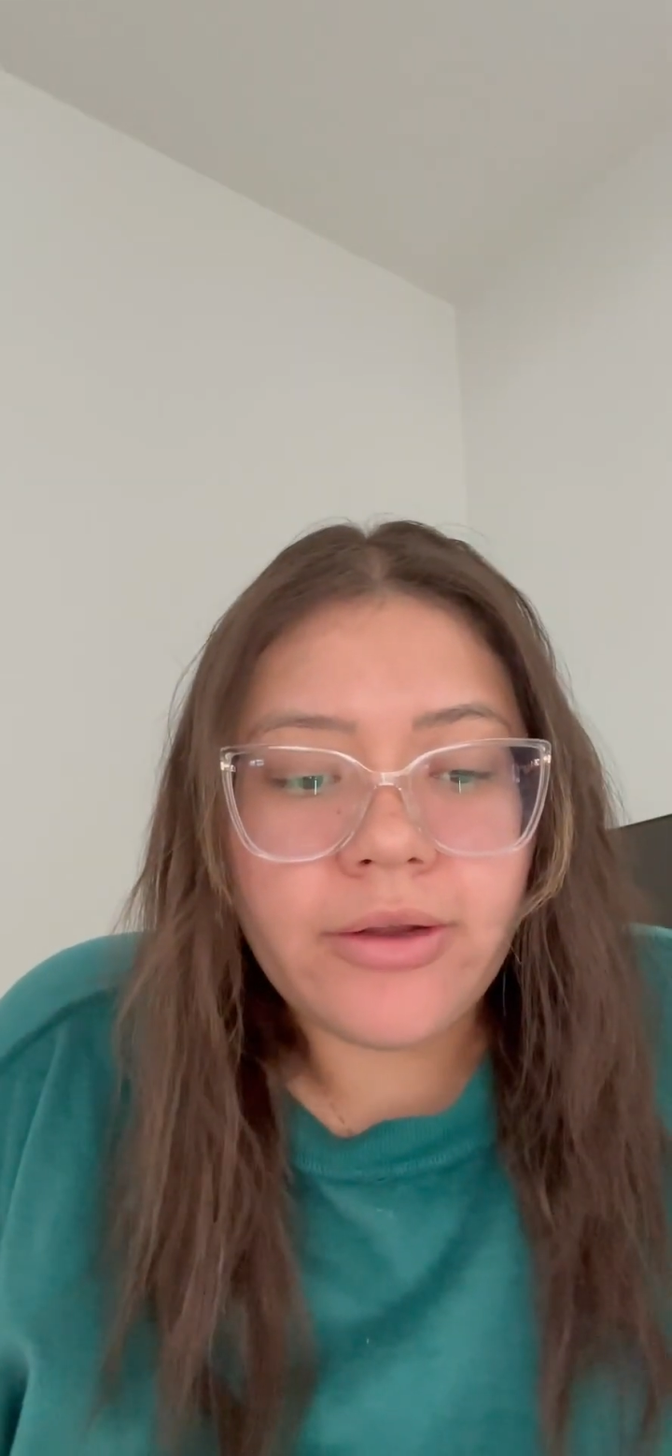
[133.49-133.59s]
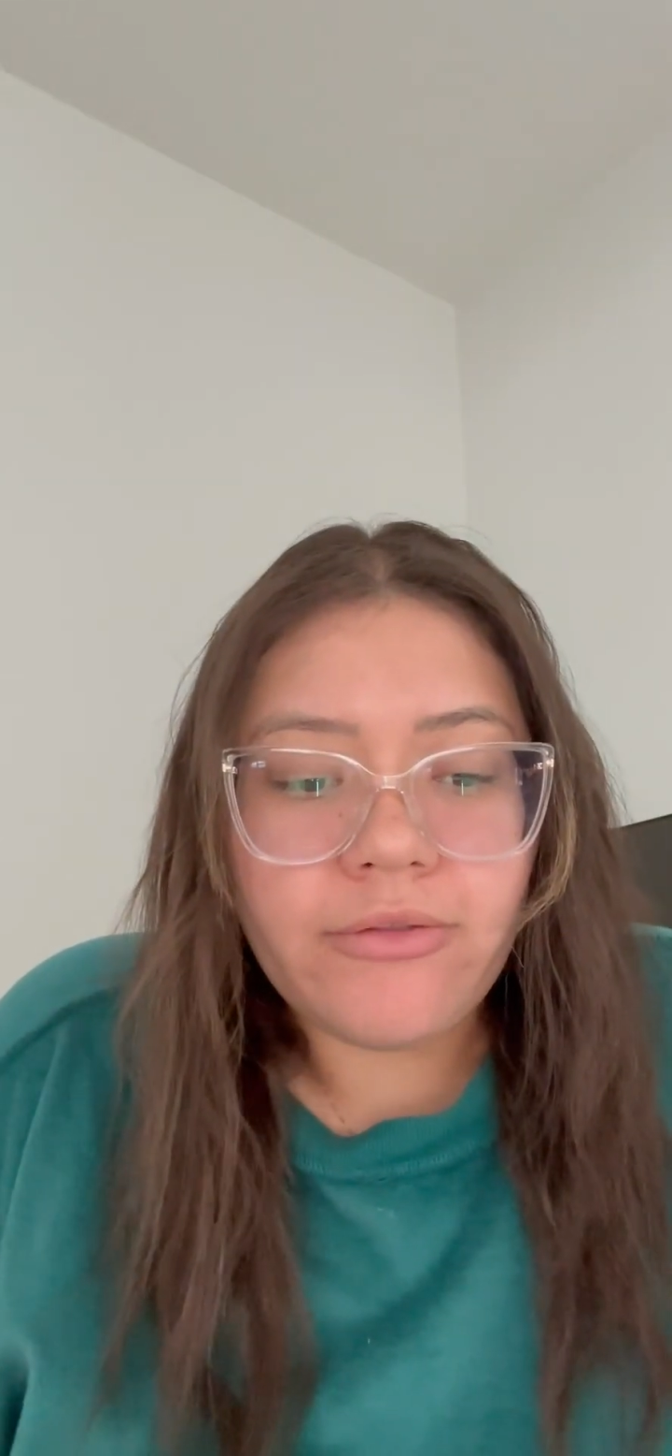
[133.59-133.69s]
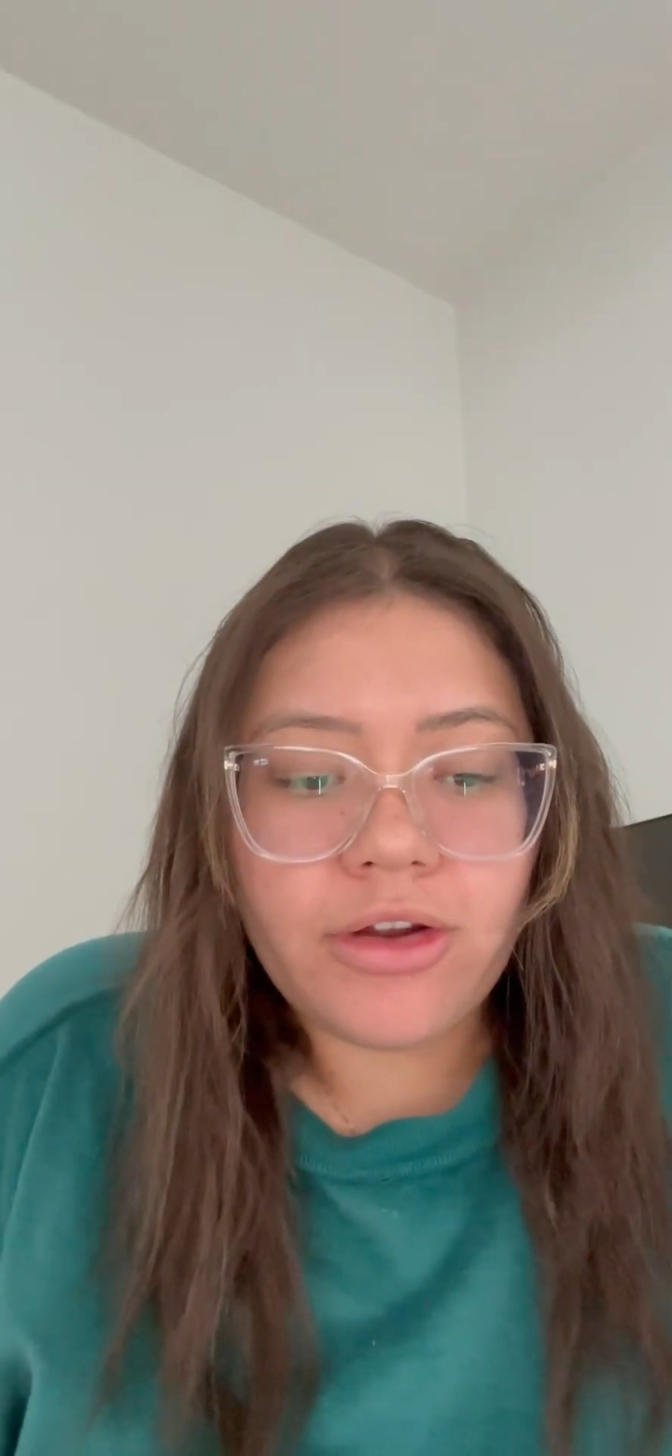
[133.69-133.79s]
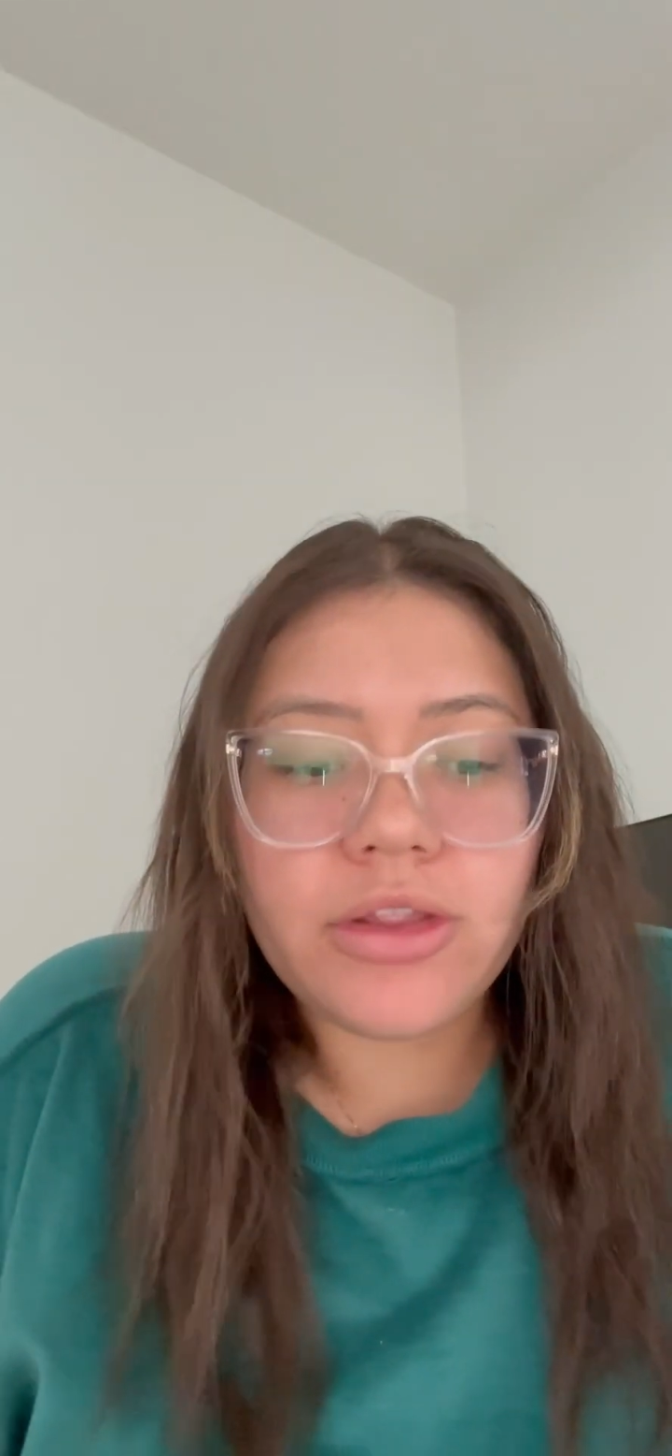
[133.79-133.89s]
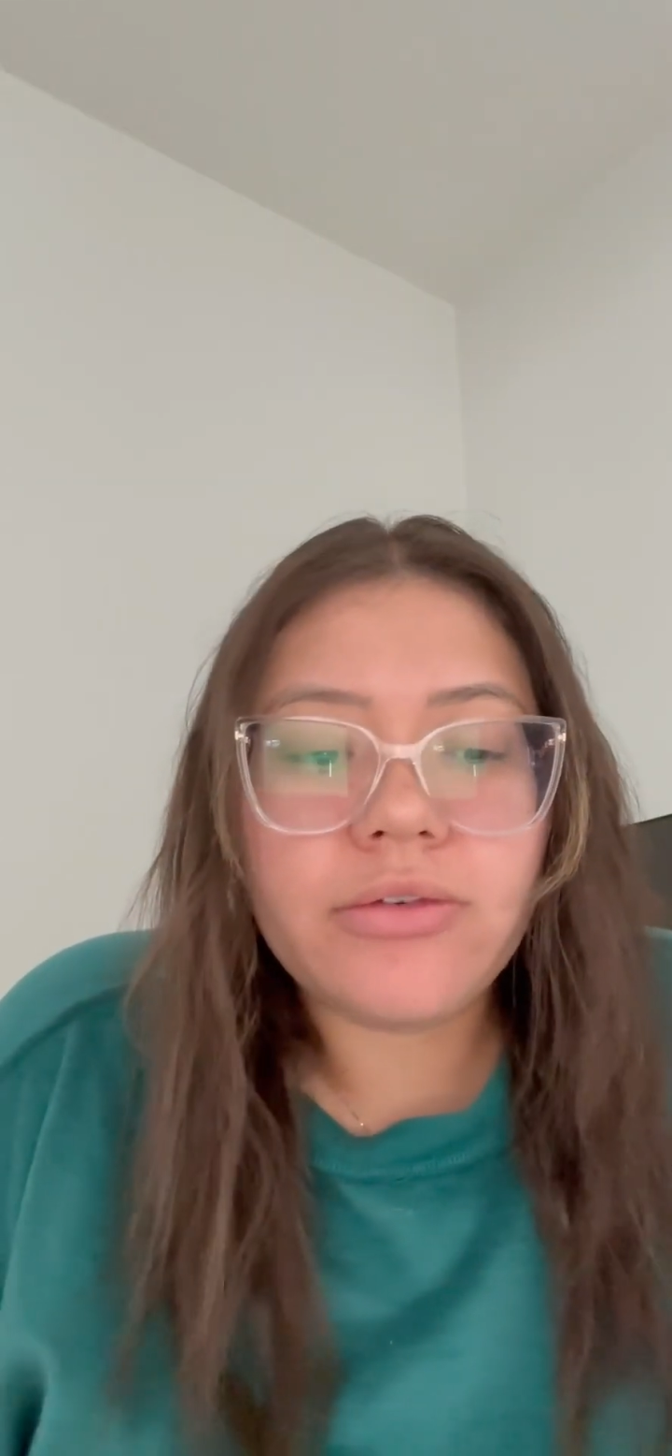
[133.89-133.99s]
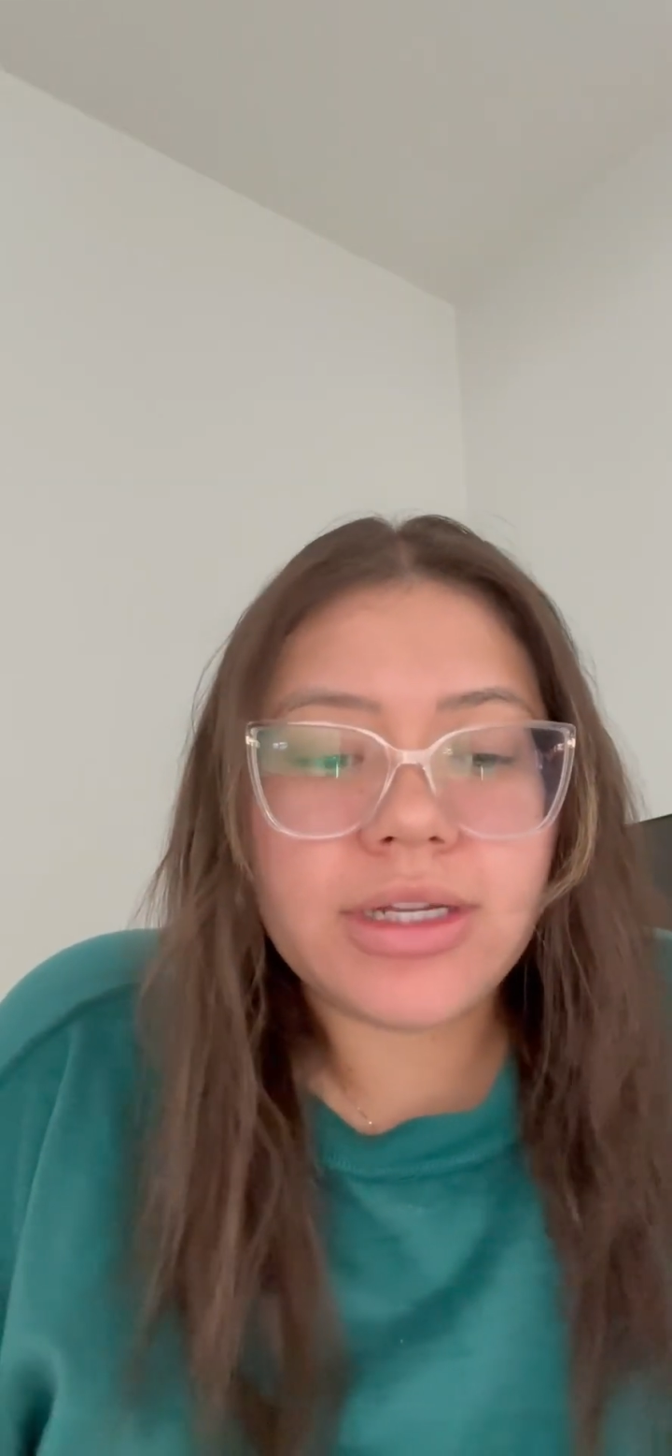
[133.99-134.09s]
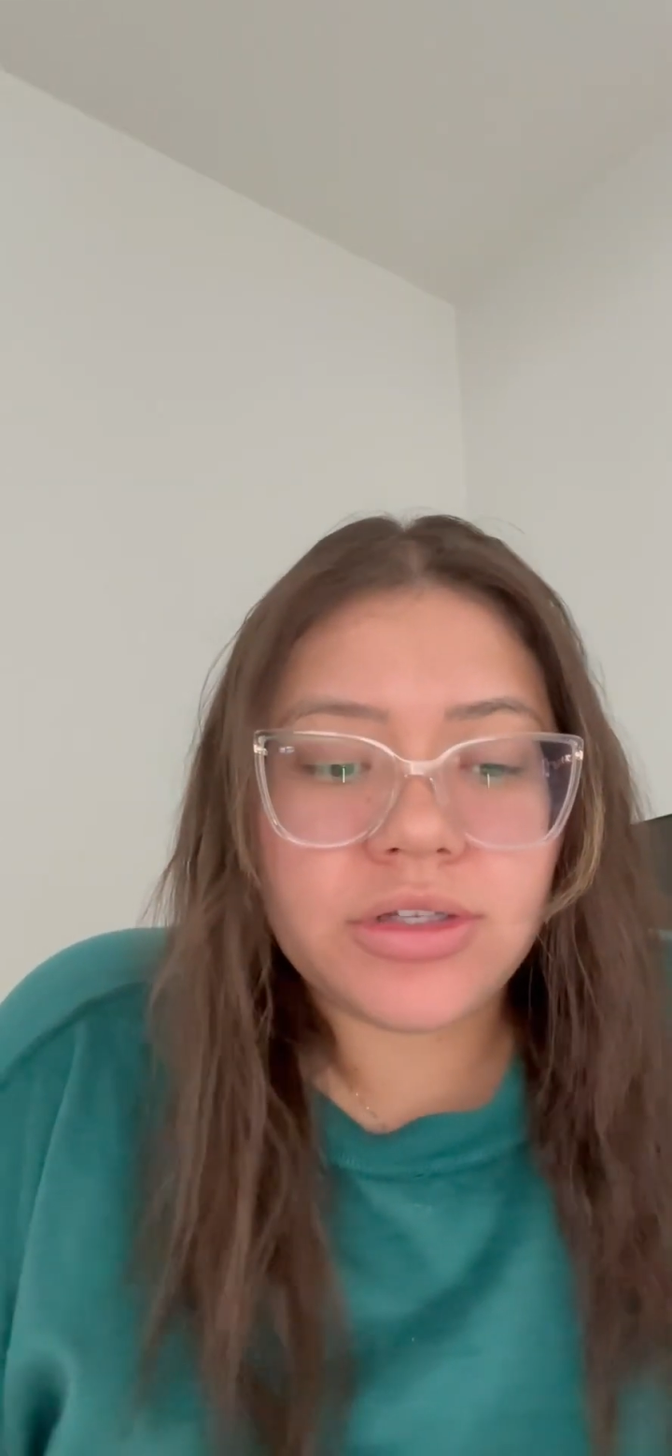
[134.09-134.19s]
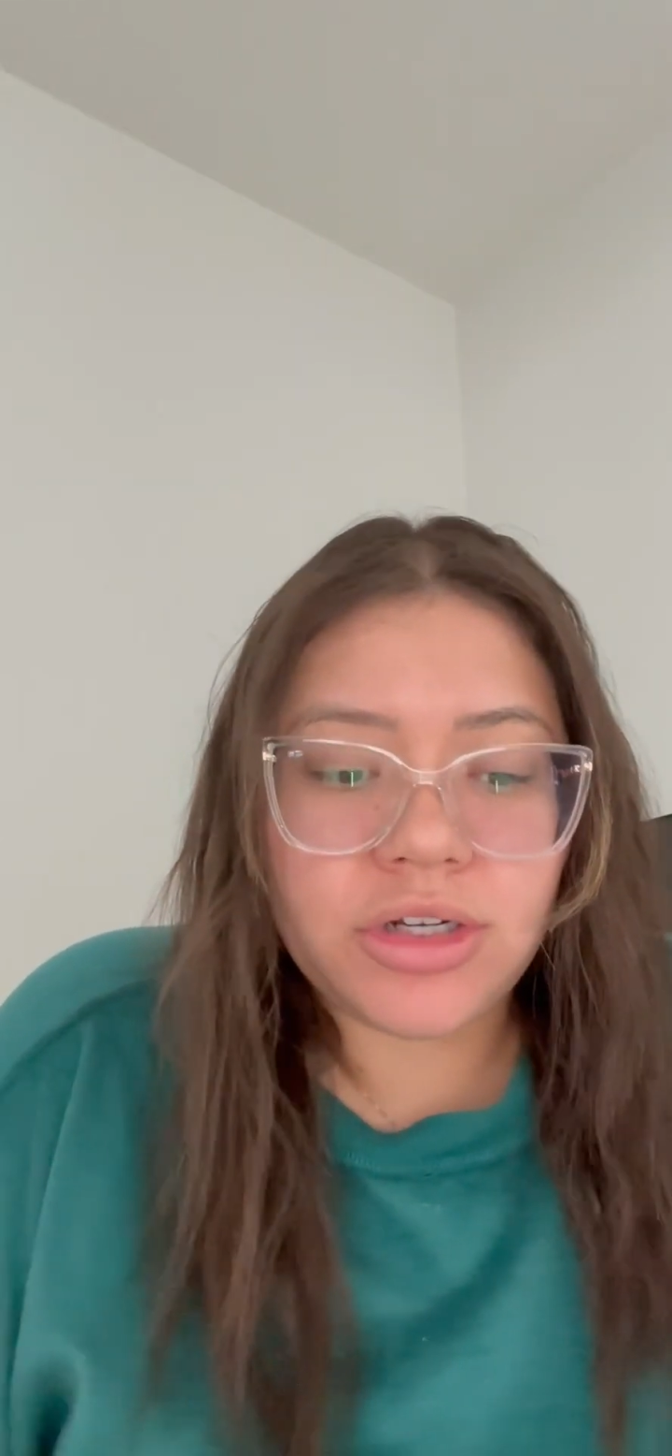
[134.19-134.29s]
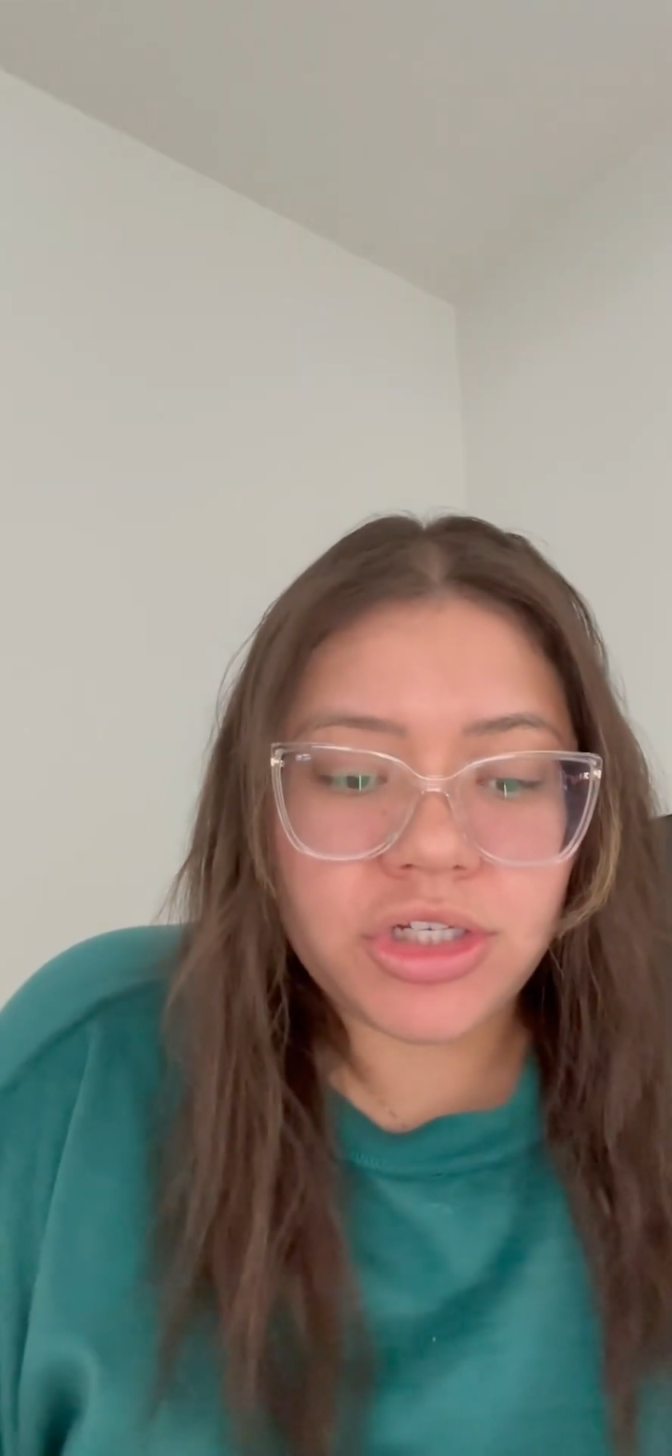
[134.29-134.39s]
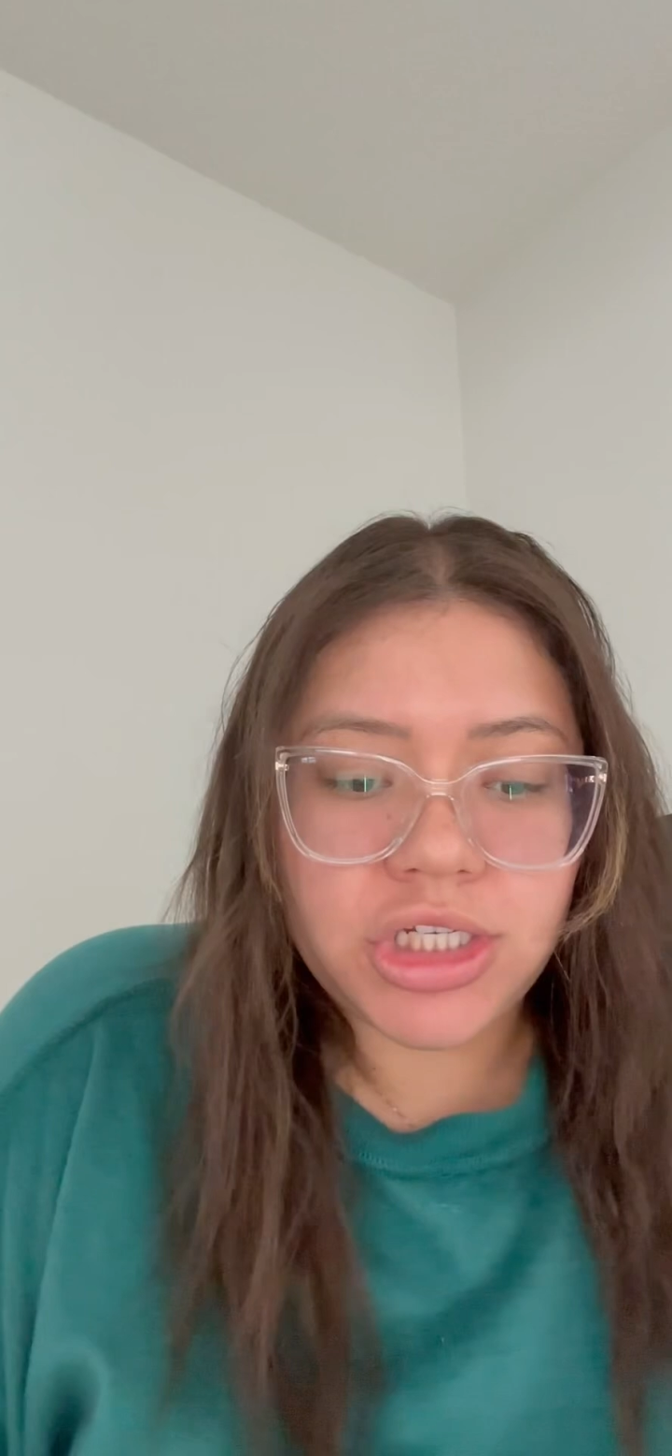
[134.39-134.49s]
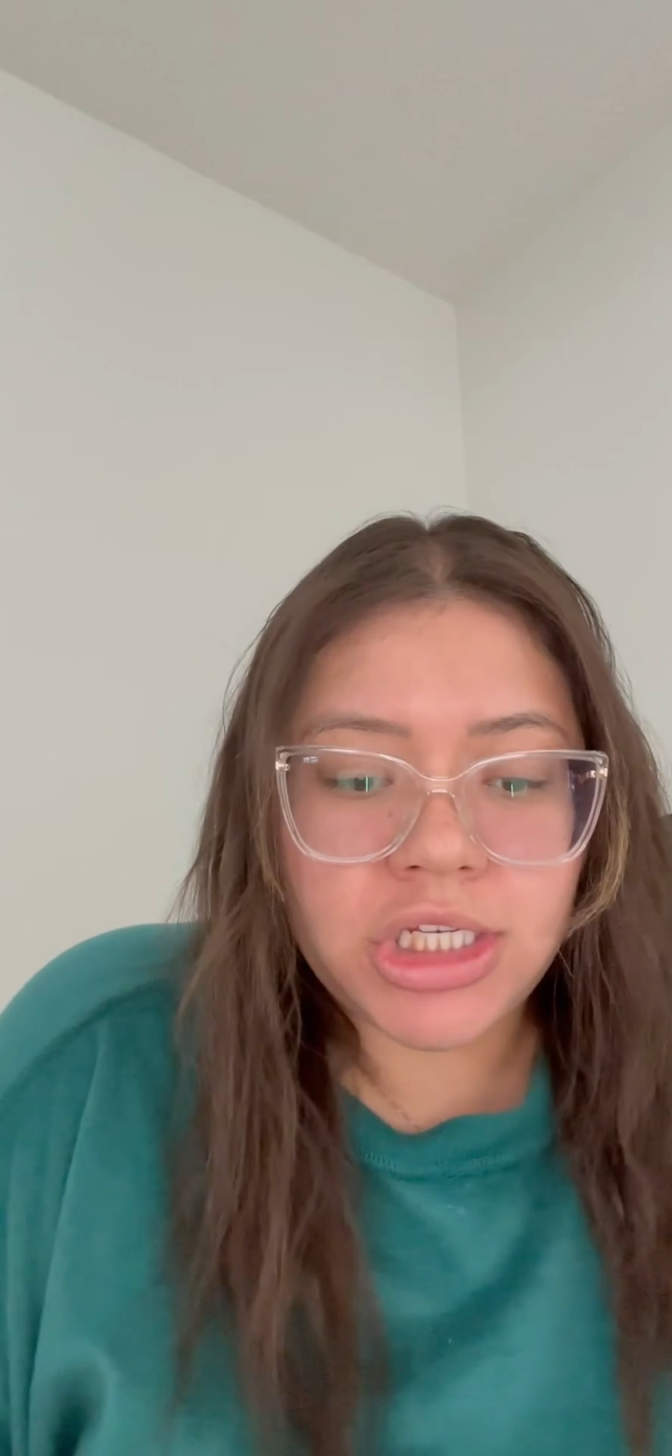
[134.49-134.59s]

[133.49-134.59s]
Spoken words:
Further research